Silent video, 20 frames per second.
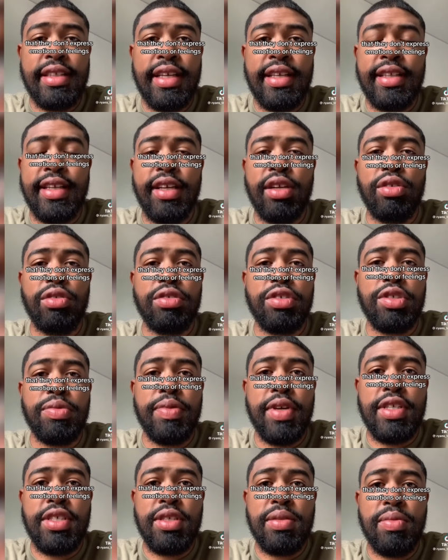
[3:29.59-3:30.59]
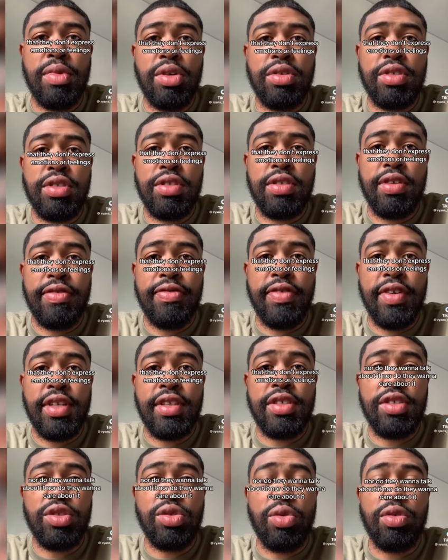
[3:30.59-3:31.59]
that they don't express emotions or
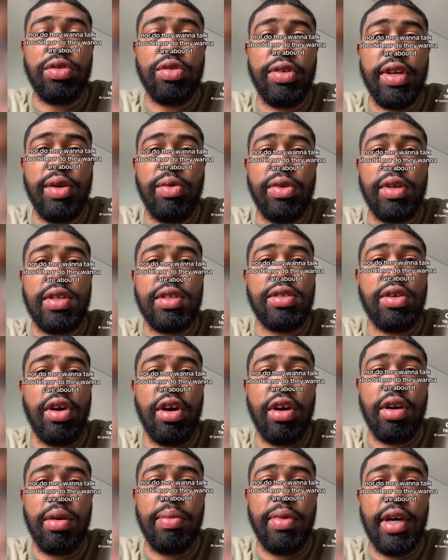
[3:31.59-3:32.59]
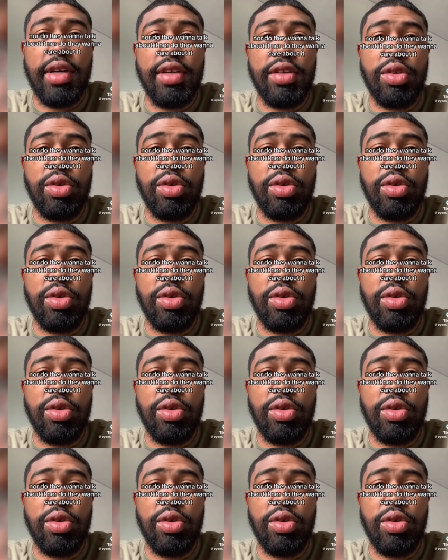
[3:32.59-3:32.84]
feelings, nor do they want to talk about it,